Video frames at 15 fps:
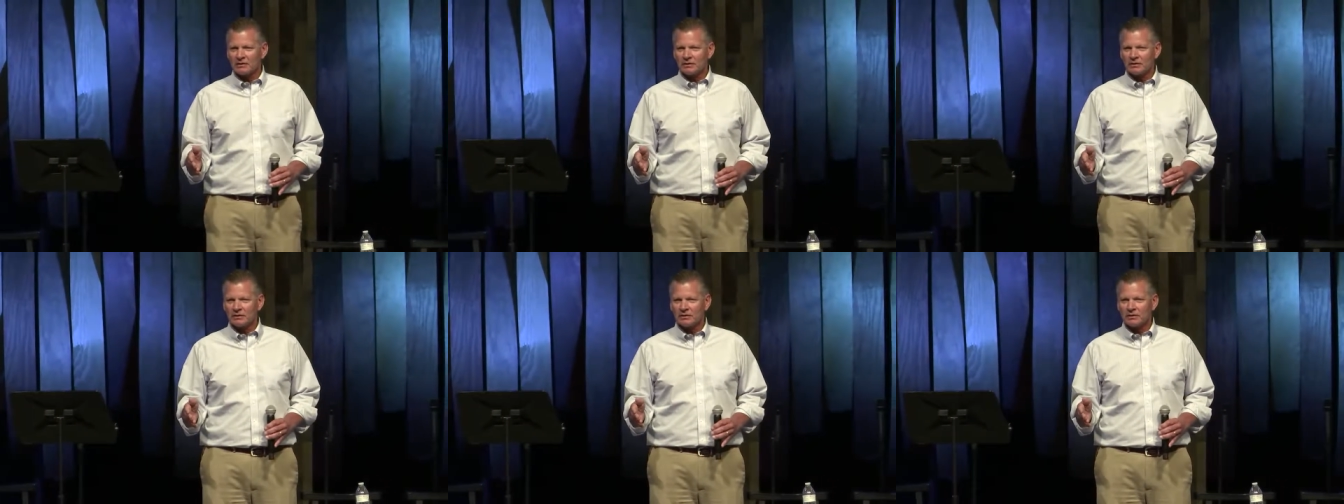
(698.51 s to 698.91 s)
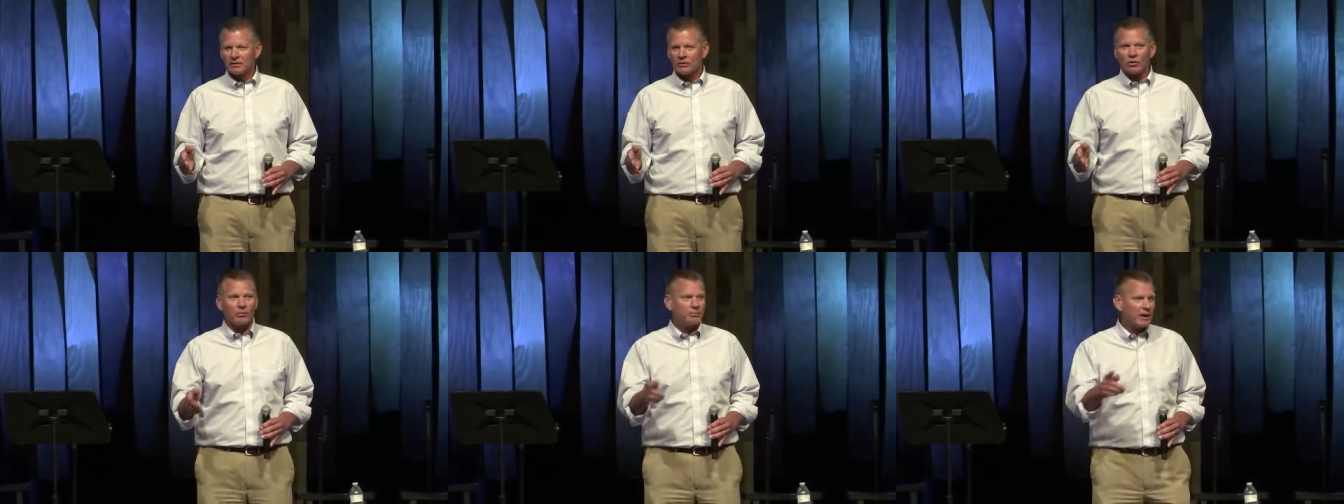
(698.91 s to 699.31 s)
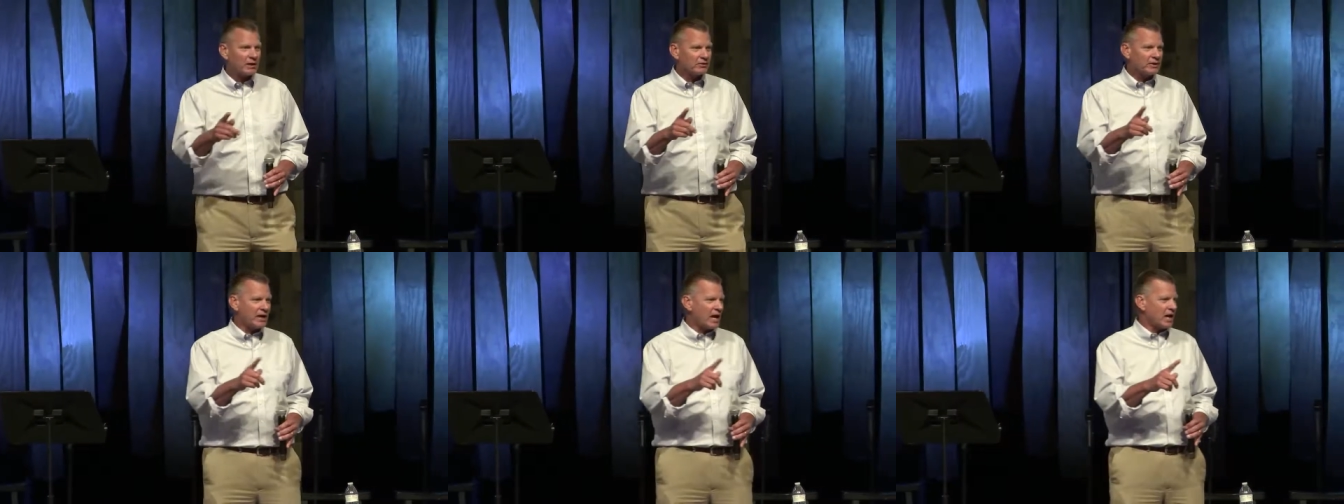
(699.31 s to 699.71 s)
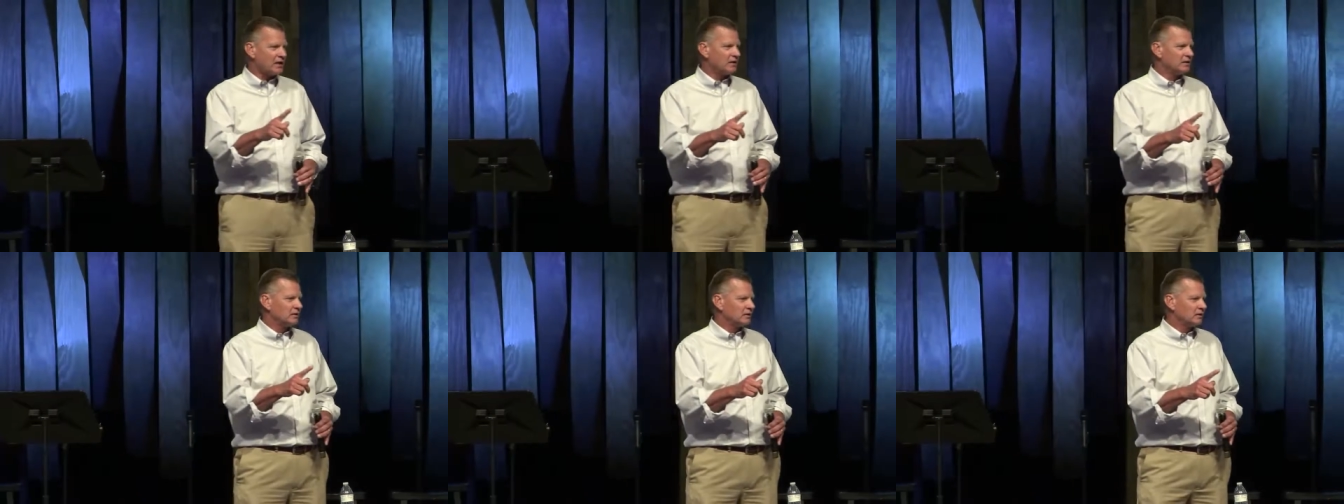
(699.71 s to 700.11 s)
Or better yet,
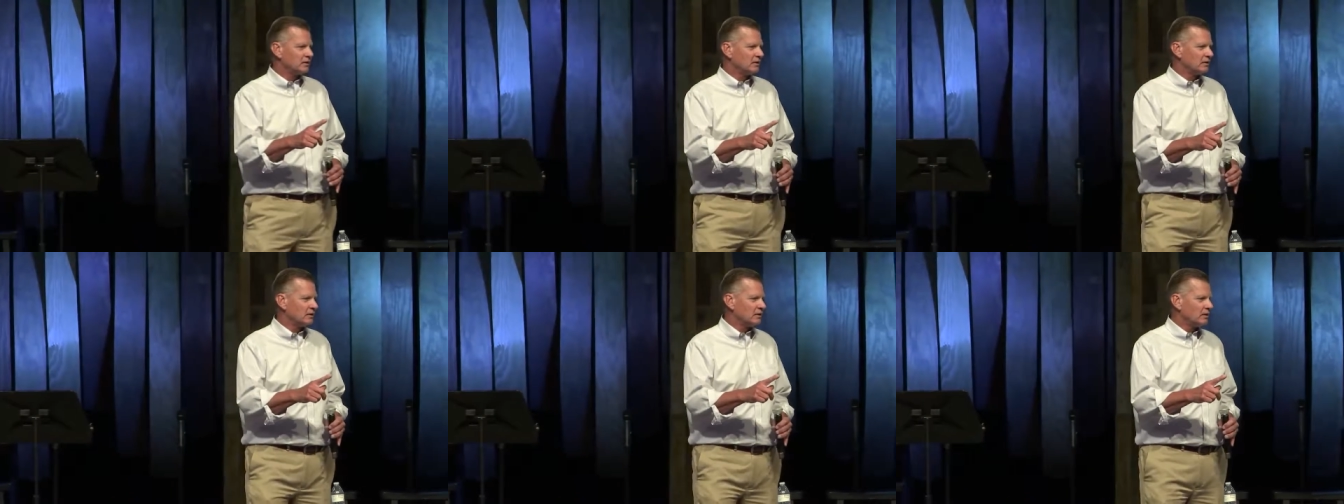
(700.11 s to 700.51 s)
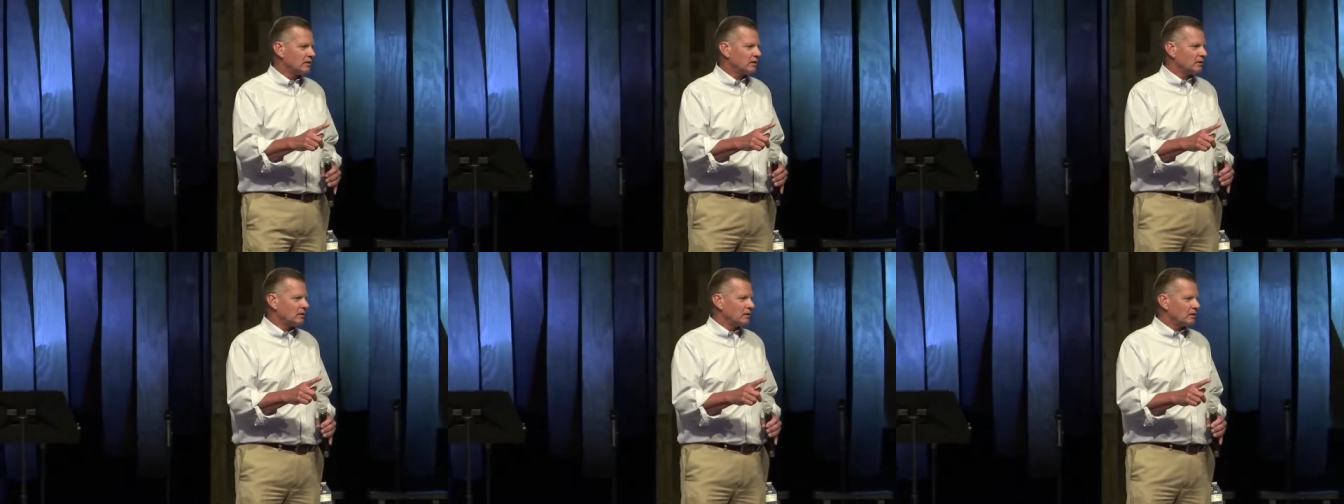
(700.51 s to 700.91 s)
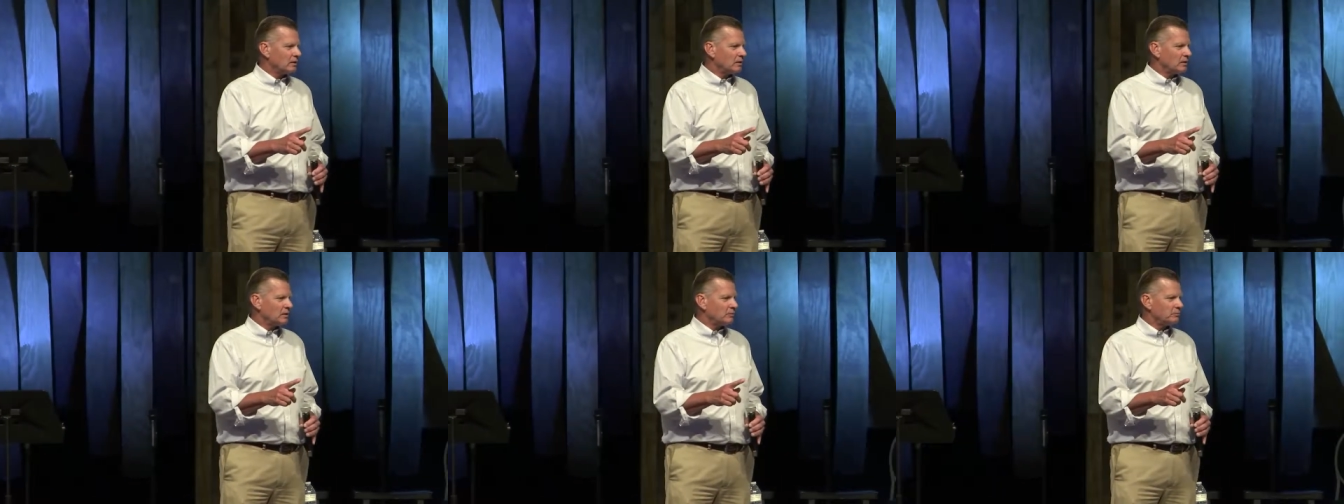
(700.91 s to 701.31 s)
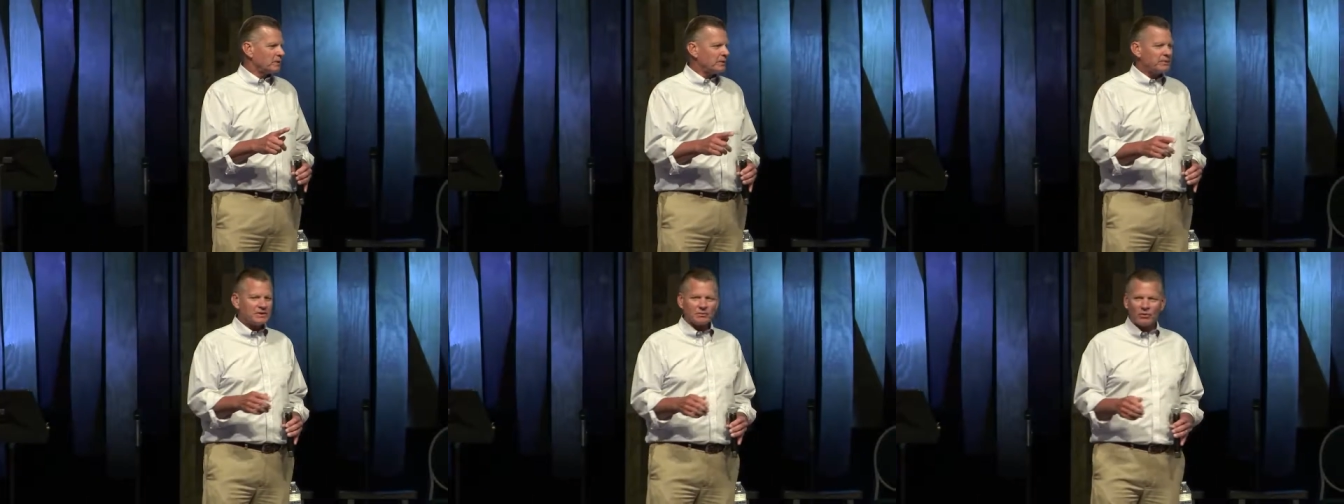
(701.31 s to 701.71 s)
maybe
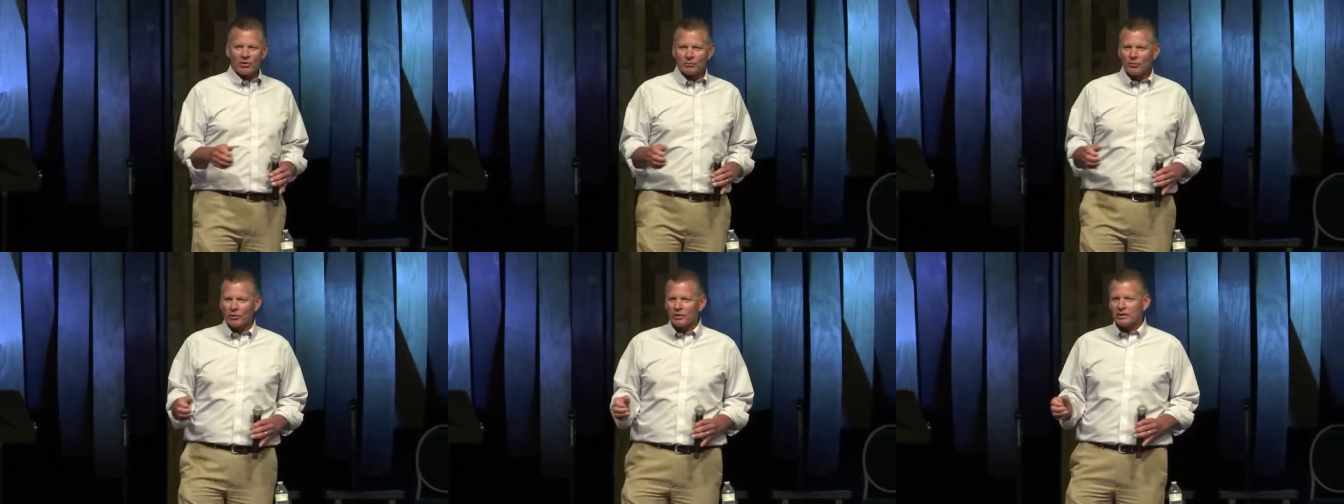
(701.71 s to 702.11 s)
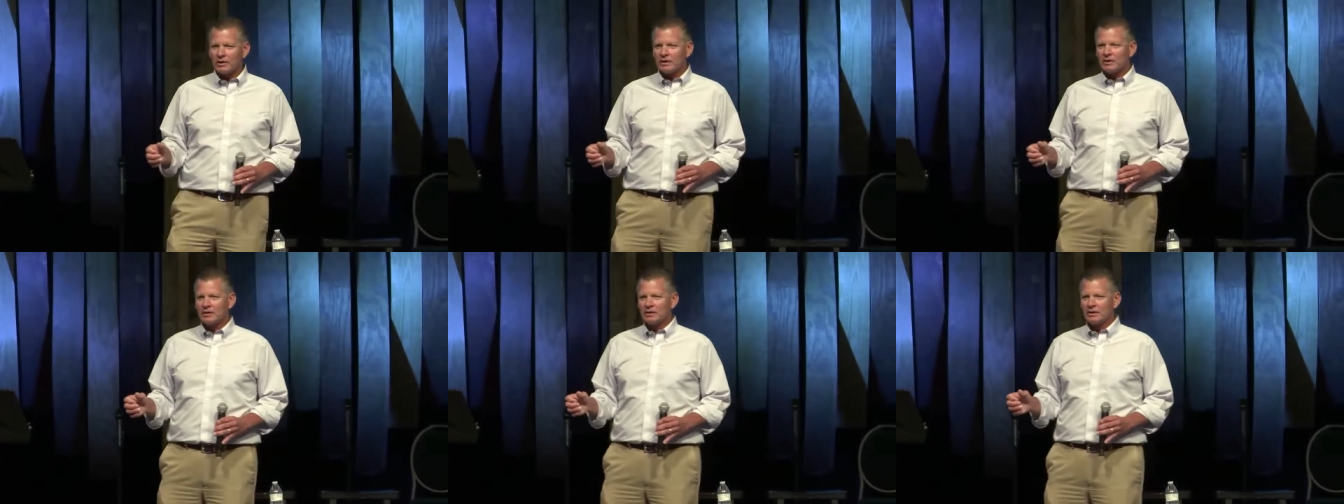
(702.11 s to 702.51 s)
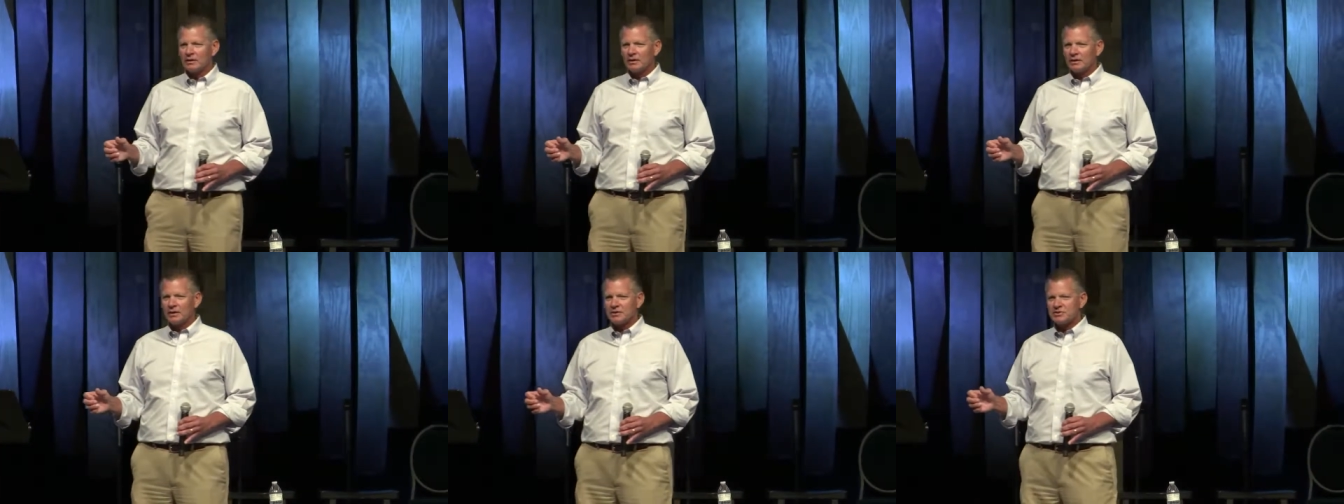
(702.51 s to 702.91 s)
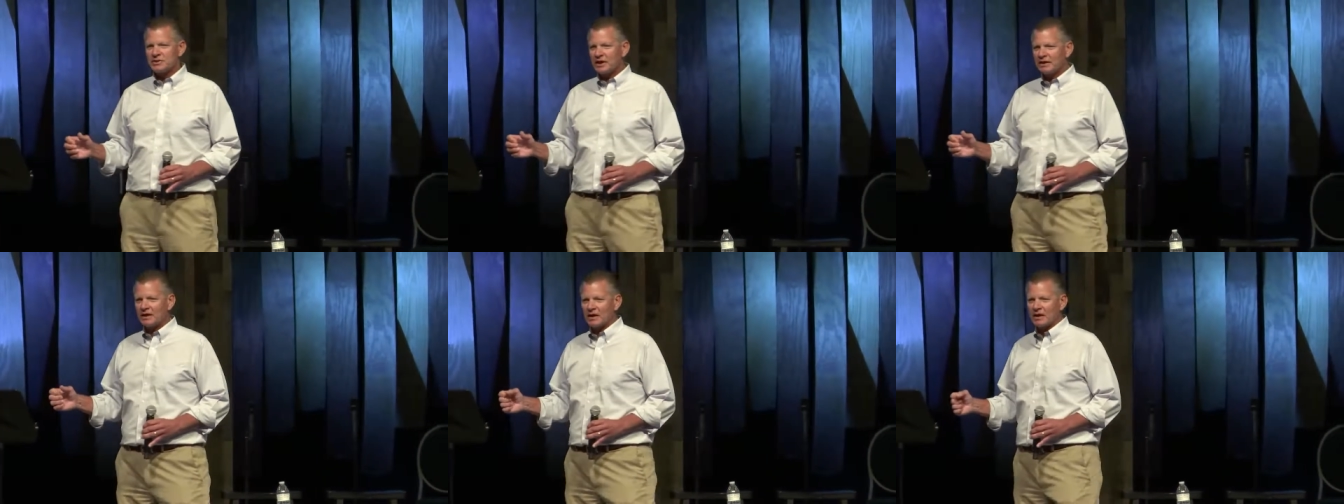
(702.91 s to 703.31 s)
tomorrow morning, it's taking that
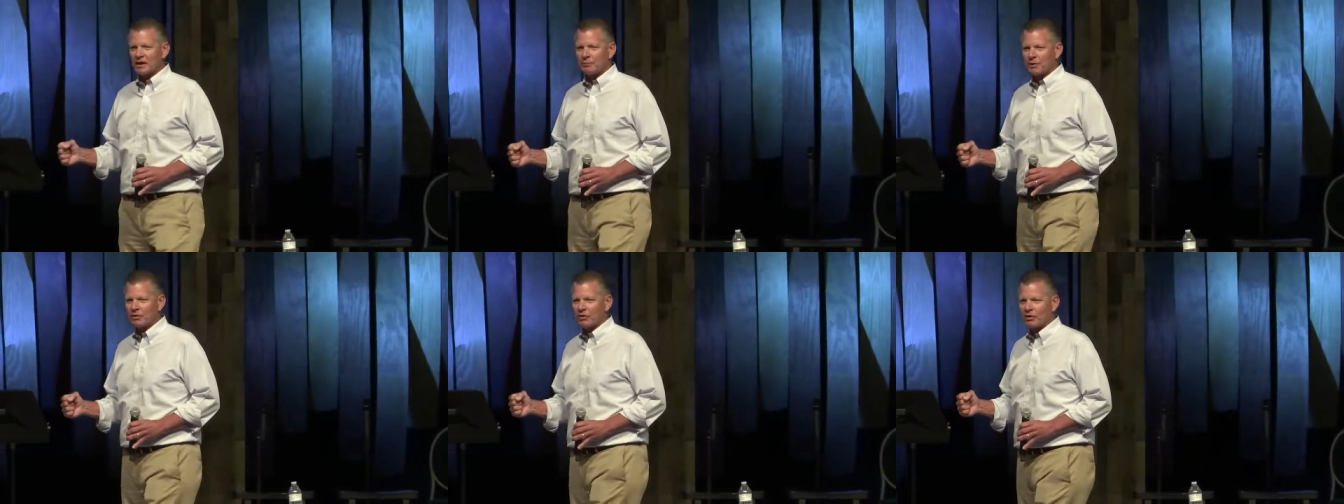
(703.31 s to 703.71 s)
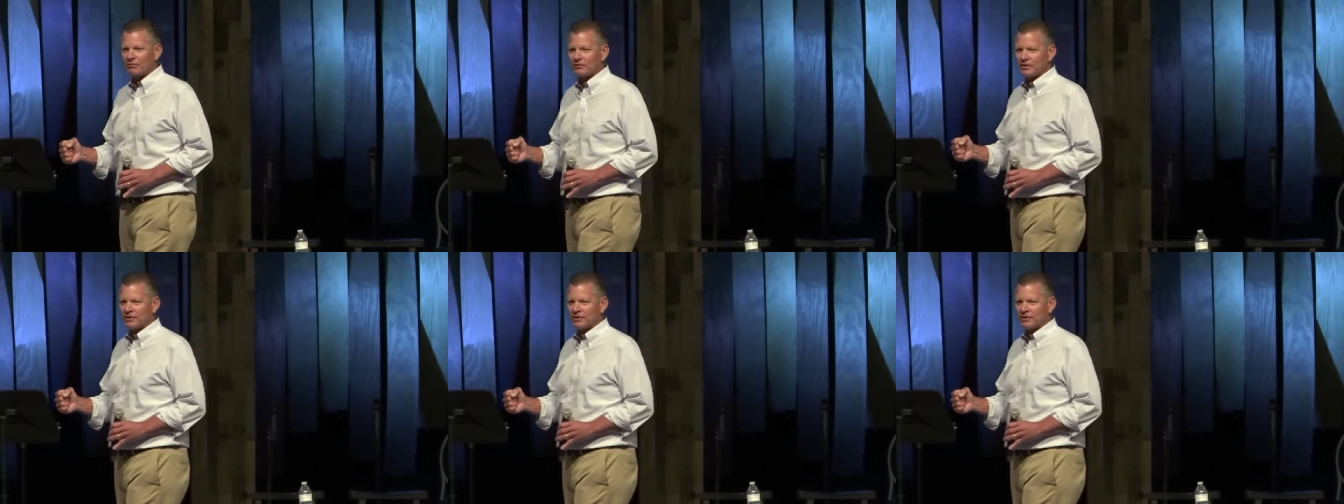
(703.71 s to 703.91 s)
cup of coffee